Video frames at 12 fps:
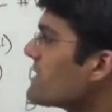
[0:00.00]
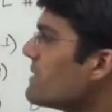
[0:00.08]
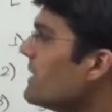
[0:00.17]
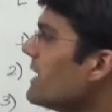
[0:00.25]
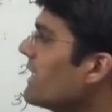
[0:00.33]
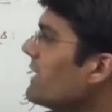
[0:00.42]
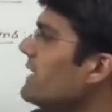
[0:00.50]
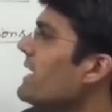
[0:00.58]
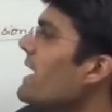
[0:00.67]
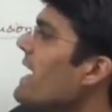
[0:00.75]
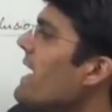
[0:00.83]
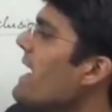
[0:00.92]

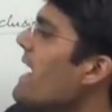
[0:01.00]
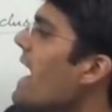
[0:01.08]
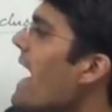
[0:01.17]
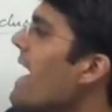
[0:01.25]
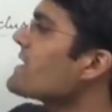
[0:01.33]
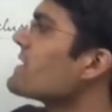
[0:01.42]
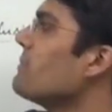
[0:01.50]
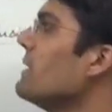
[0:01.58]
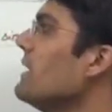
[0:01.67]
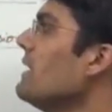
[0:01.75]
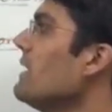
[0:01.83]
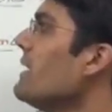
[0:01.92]
Similarly,
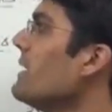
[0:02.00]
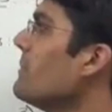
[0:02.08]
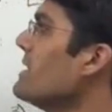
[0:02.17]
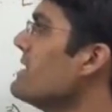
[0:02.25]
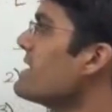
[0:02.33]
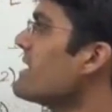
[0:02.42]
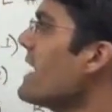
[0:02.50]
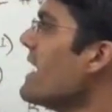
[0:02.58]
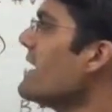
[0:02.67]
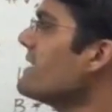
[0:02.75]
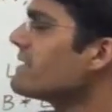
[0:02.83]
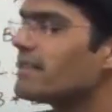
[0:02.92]
A#B means A
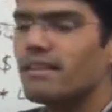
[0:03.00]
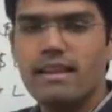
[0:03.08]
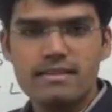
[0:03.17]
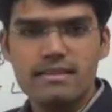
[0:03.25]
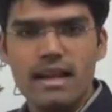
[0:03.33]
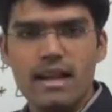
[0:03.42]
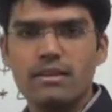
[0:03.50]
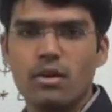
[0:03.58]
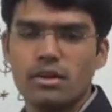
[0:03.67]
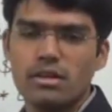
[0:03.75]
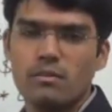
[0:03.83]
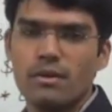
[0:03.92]
is less than
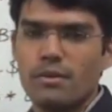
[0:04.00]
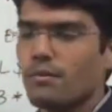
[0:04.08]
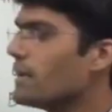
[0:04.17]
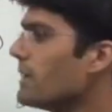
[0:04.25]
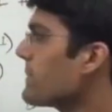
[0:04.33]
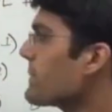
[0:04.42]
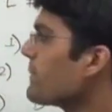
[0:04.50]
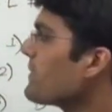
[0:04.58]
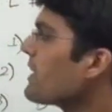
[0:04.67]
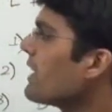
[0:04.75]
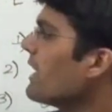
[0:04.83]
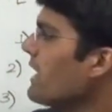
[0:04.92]
or equal to B.
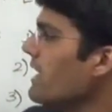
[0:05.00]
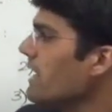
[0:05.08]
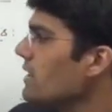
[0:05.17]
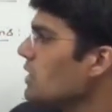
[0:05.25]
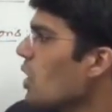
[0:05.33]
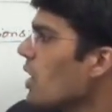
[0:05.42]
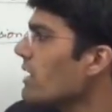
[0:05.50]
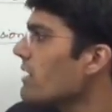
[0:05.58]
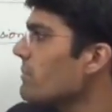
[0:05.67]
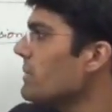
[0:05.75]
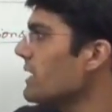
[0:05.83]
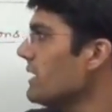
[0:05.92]

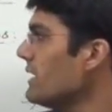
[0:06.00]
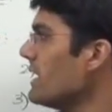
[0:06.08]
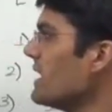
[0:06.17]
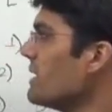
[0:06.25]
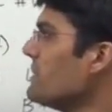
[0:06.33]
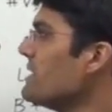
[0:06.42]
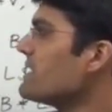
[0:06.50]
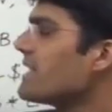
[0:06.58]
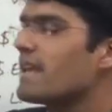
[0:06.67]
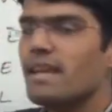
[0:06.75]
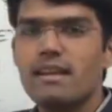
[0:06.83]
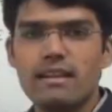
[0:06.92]
$B means
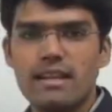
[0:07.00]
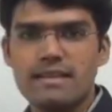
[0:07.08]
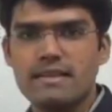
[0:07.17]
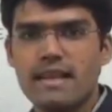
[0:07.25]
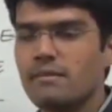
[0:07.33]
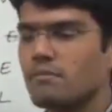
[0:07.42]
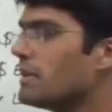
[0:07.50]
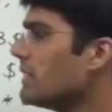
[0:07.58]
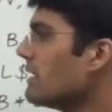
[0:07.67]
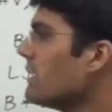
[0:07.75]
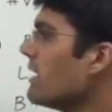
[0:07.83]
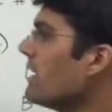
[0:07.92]
A less than
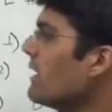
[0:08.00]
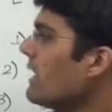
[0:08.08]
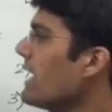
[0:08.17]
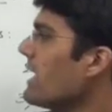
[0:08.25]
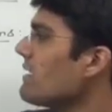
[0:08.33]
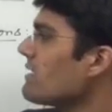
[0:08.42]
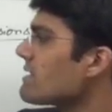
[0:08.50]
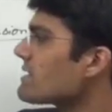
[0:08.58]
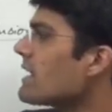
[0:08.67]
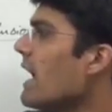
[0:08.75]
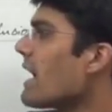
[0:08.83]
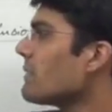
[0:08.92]
B.
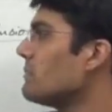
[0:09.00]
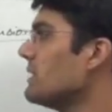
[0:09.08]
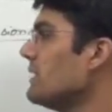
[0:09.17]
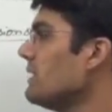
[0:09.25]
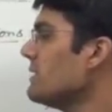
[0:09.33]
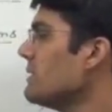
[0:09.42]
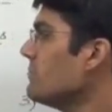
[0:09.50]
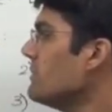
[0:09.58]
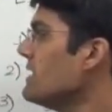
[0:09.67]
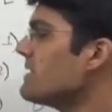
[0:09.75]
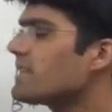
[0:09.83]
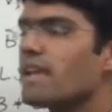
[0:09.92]
A*B
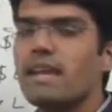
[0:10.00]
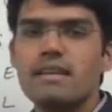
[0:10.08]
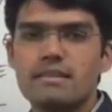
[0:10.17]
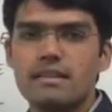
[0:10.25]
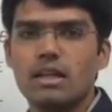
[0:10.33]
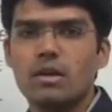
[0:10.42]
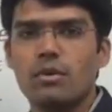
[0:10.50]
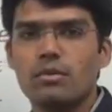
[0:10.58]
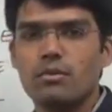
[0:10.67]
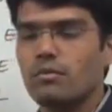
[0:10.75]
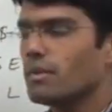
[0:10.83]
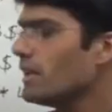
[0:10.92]
means A is equal
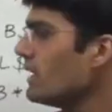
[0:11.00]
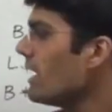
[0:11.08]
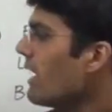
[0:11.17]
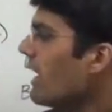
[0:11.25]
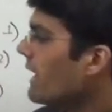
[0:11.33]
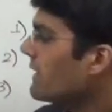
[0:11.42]
to B.